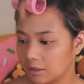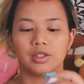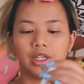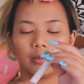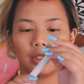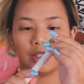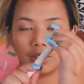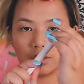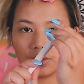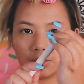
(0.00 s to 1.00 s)
So yeah, I'm gonna
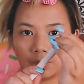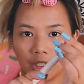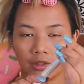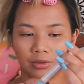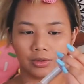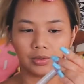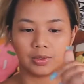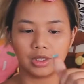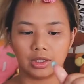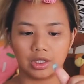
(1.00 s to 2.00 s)
contour my nose
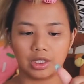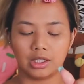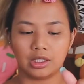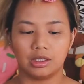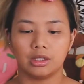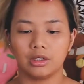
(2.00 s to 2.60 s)
with the